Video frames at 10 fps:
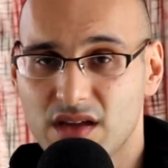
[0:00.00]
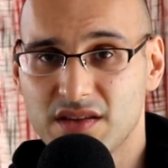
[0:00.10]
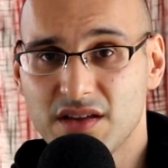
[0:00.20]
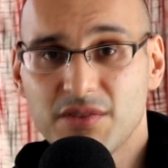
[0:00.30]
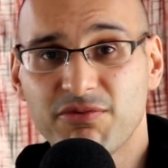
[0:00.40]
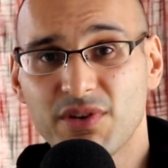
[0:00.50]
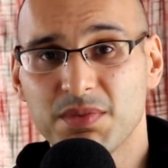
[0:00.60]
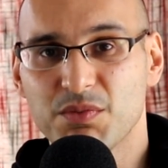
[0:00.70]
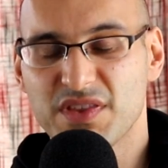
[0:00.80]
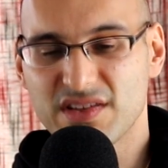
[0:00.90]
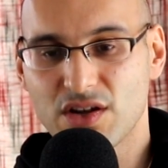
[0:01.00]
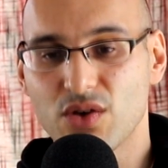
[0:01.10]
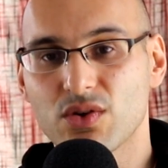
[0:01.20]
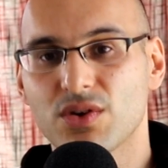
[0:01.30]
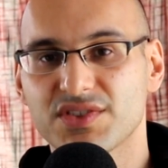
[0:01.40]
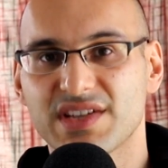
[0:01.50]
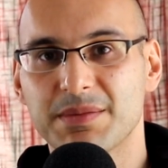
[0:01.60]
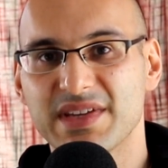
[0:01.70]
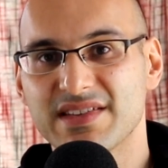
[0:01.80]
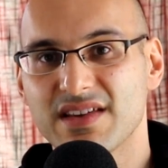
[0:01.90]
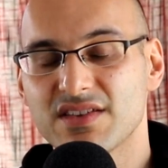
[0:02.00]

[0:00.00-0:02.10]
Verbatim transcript: And the other problem with this whole concept is